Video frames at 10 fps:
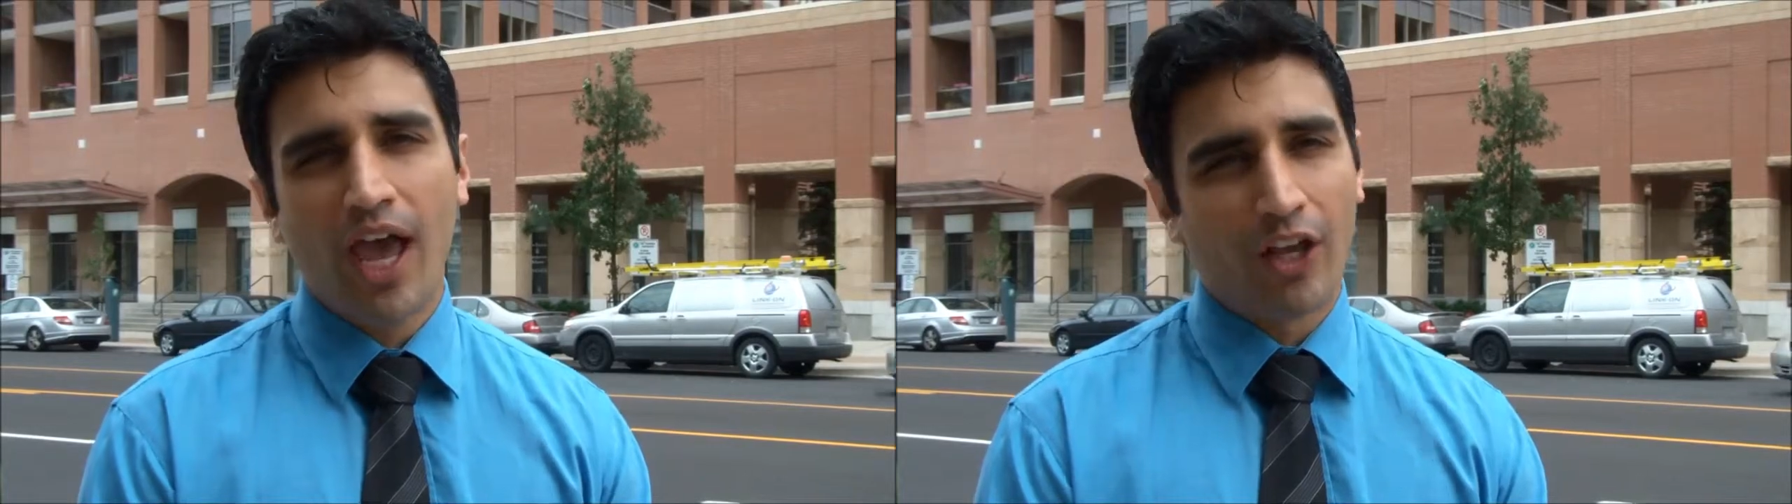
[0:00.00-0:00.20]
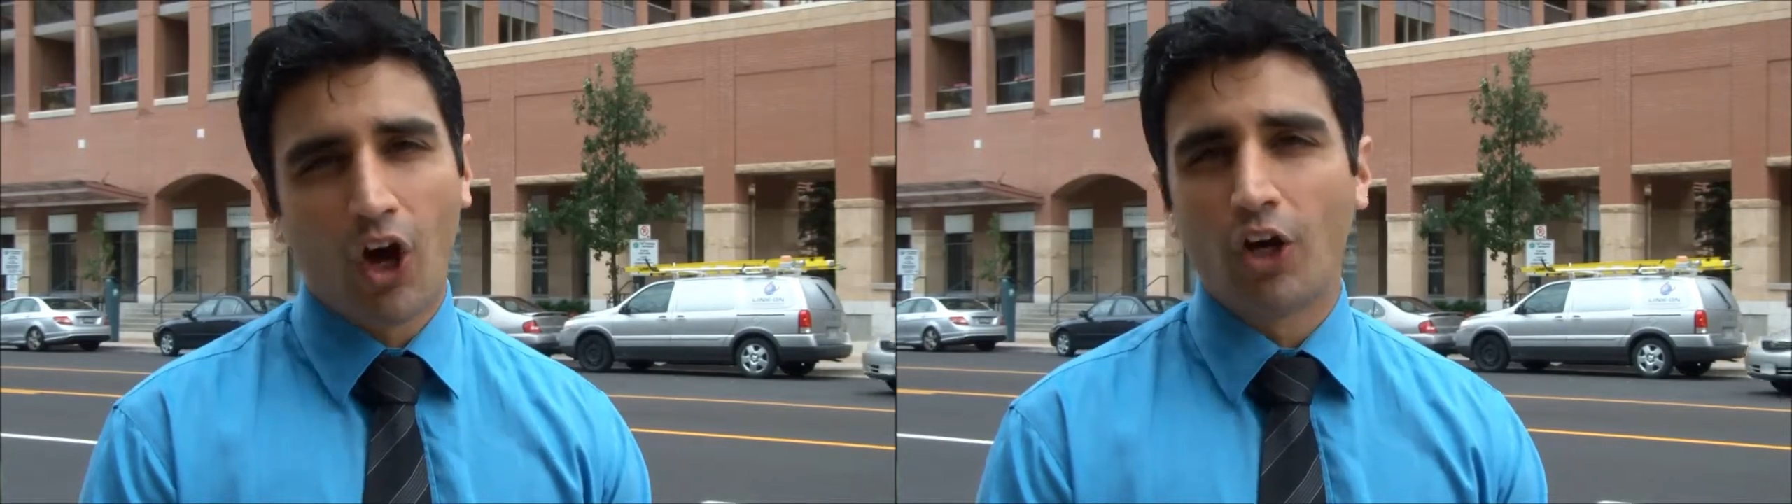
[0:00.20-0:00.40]

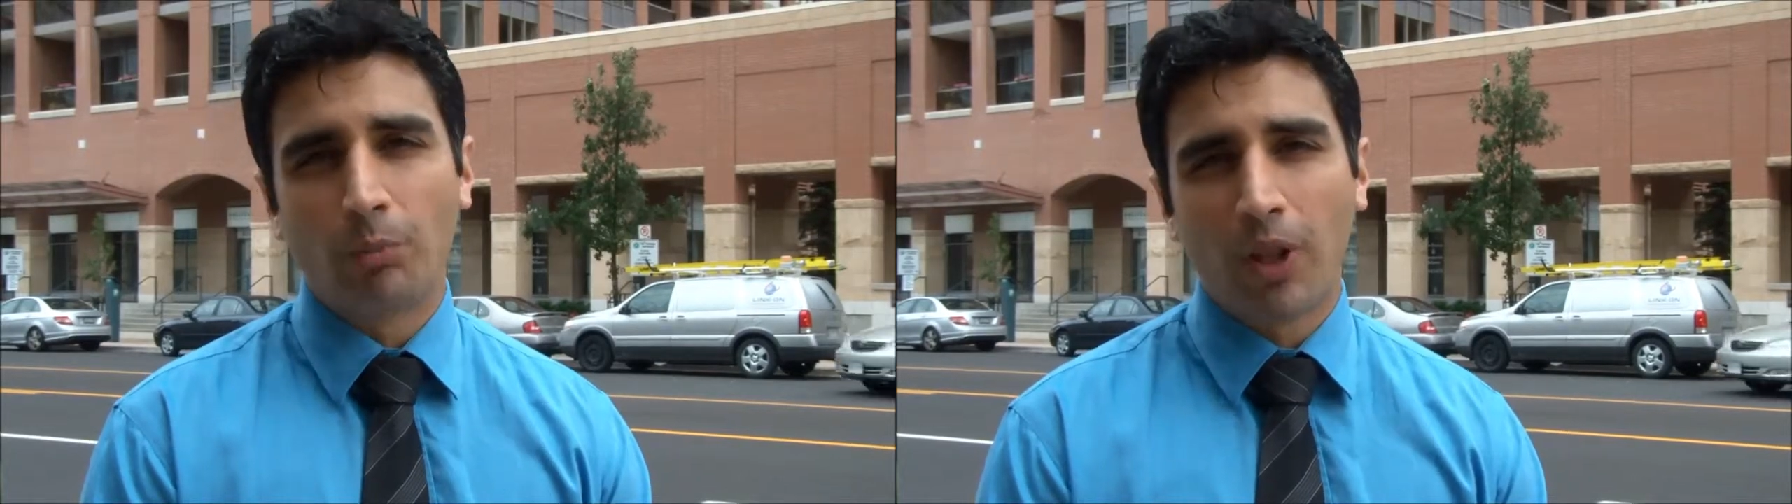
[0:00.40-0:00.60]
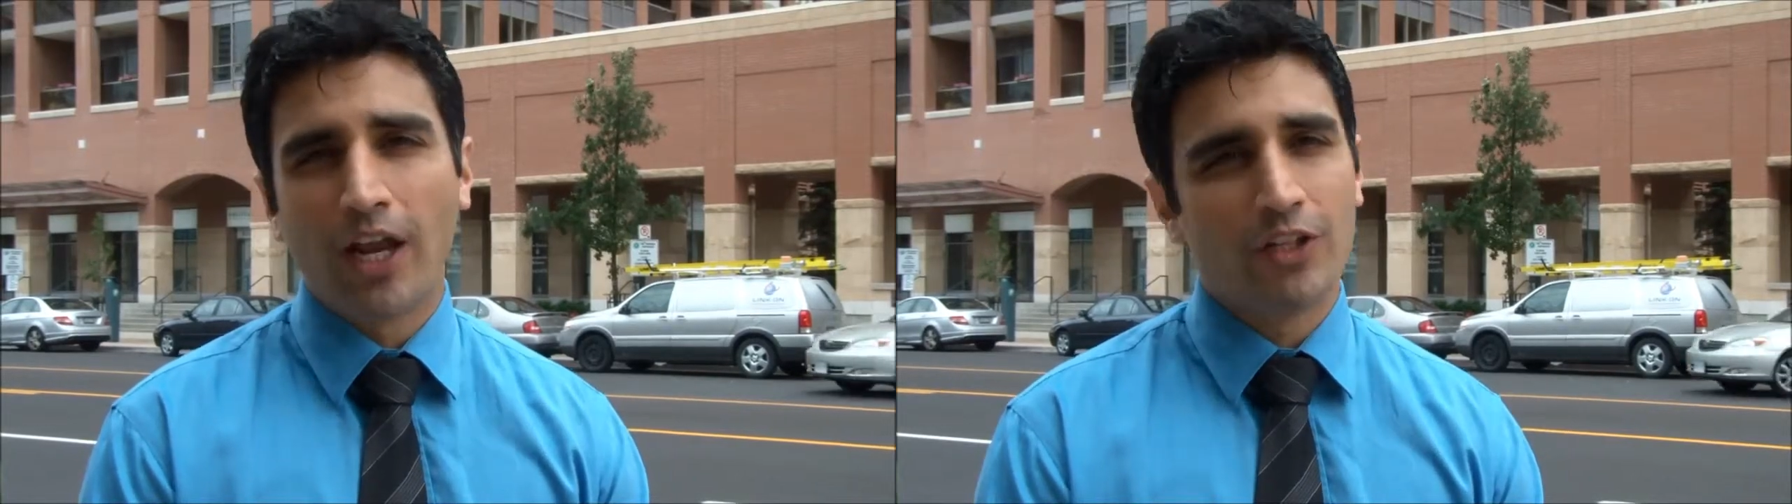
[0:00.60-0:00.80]
at
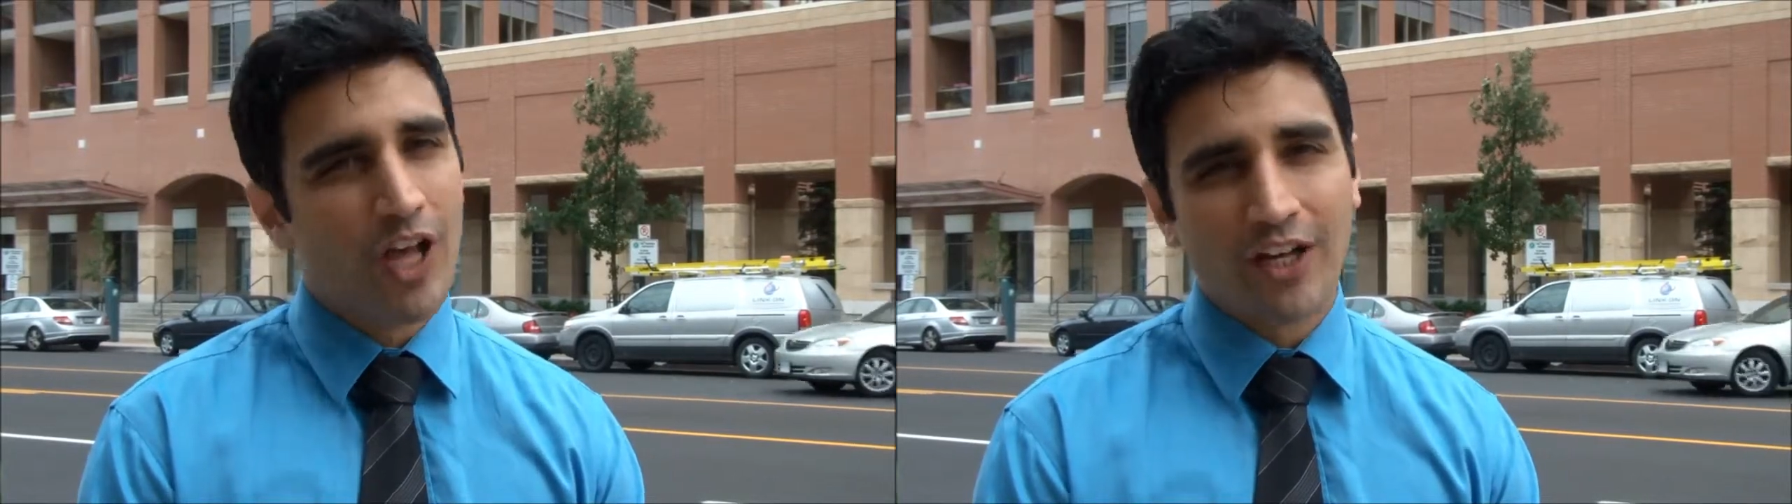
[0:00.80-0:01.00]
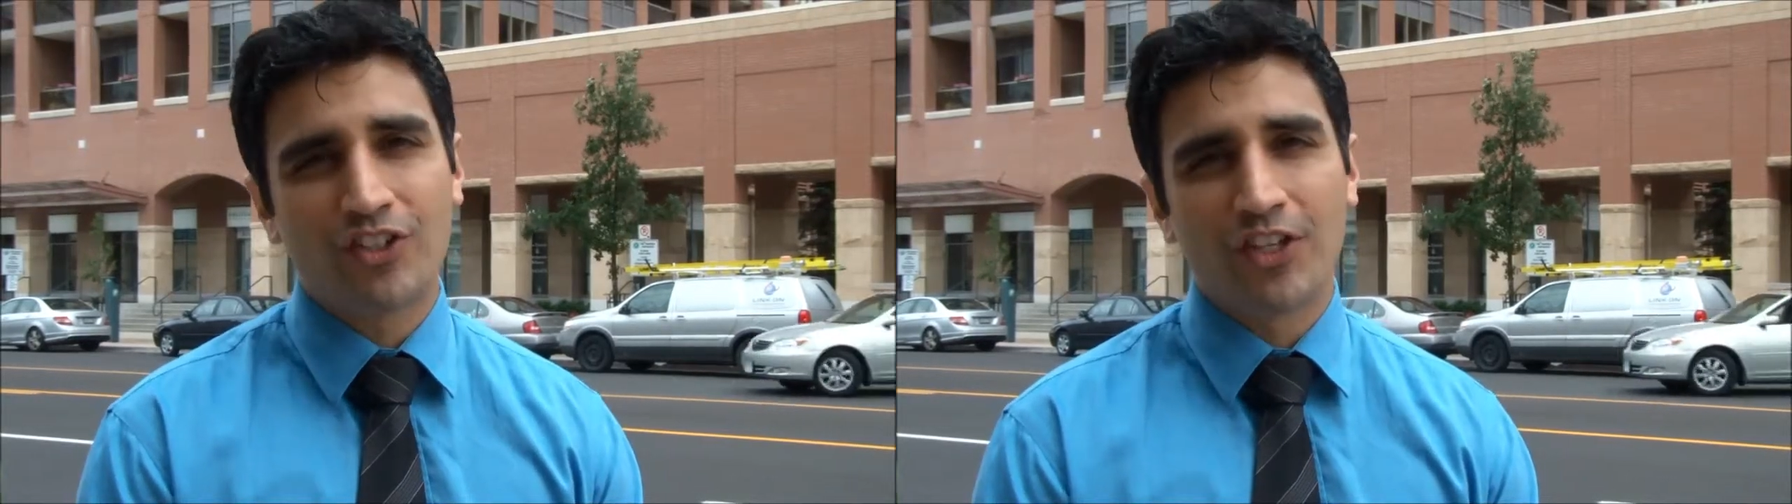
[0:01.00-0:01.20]

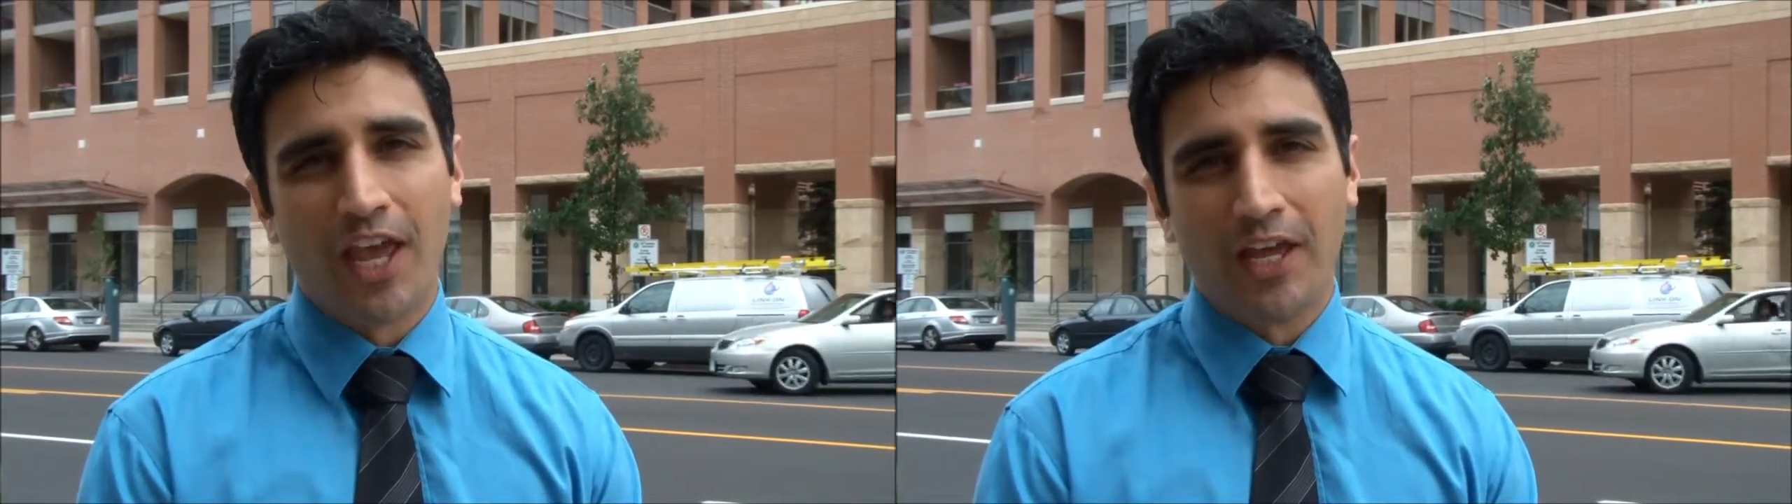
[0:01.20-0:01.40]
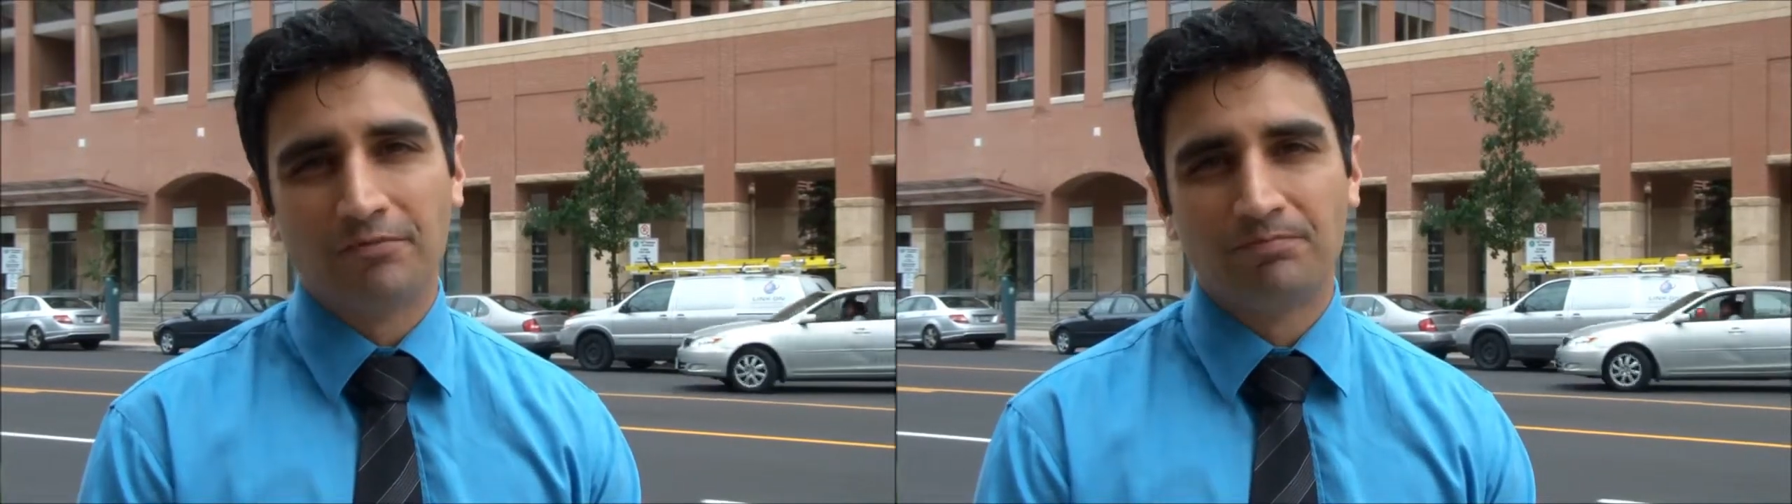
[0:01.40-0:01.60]

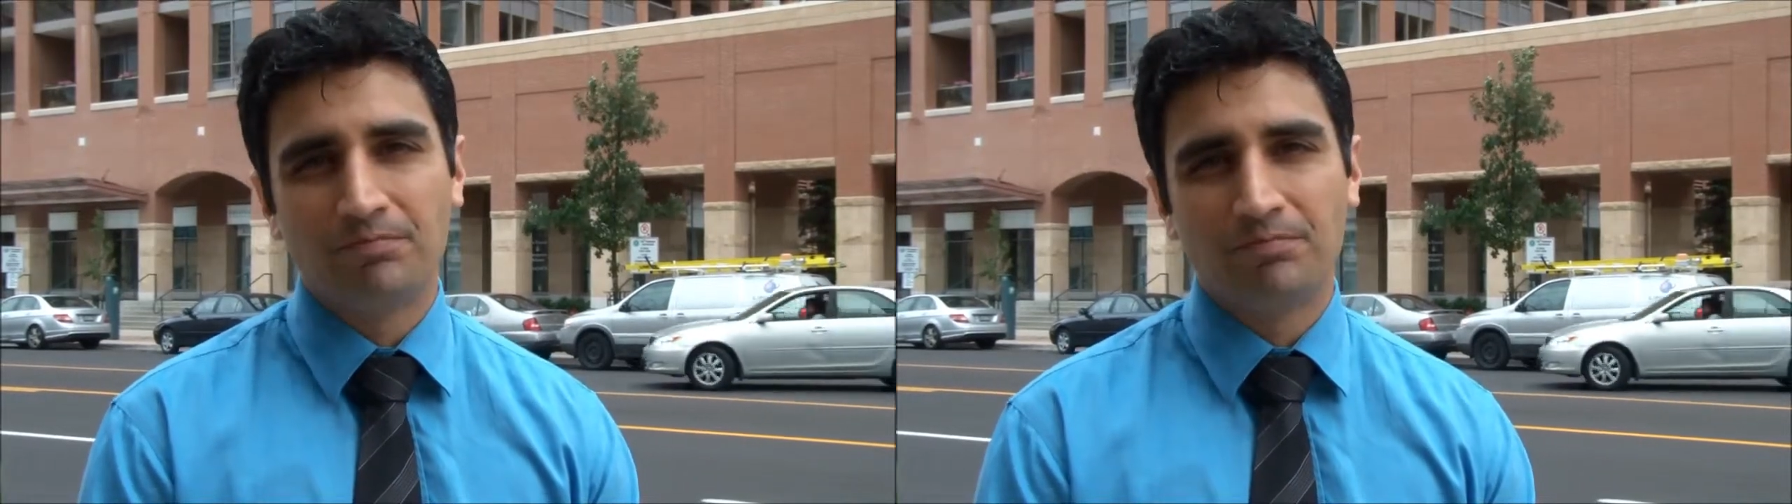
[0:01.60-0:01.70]
condoplanet.ca.